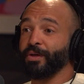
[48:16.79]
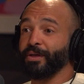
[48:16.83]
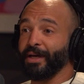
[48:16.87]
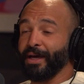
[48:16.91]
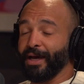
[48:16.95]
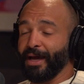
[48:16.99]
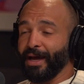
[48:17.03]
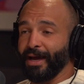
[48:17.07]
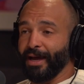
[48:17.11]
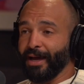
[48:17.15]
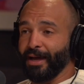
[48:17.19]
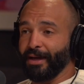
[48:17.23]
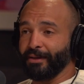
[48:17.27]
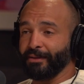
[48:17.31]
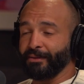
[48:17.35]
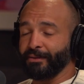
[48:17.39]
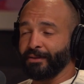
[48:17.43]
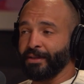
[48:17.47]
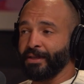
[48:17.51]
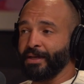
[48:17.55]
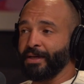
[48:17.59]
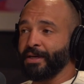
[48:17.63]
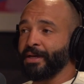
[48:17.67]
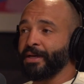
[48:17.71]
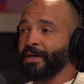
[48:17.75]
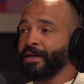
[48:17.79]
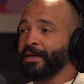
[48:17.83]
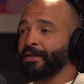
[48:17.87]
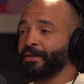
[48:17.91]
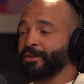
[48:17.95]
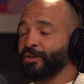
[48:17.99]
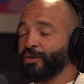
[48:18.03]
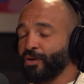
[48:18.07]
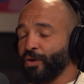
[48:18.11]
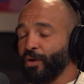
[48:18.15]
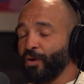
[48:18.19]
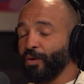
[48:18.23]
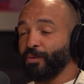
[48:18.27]
Yeah.
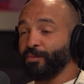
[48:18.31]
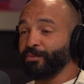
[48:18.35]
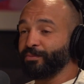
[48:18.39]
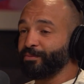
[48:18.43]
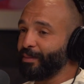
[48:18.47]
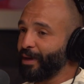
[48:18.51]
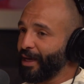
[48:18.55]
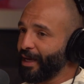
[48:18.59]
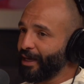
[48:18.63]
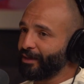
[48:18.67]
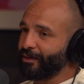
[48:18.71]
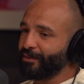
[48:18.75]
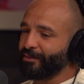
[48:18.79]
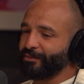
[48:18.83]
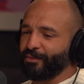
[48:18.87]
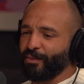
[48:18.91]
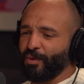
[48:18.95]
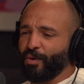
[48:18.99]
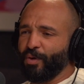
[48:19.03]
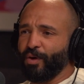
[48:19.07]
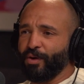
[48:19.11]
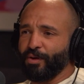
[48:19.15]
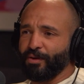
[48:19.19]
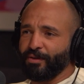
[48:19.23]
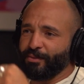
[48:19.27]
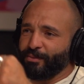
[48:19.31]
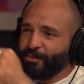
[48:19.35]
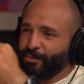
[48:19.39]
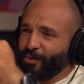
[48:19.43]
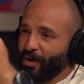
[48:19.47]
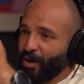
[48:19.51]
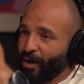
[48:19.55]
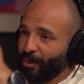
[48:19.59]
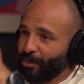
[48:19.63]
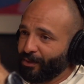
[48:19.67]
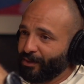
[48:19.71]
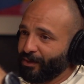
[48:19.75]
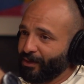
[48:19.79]
So, man,
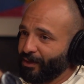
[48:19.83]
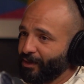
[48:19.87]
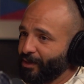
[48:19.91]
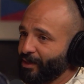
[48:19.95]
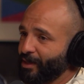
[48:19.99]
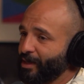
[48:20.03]
props.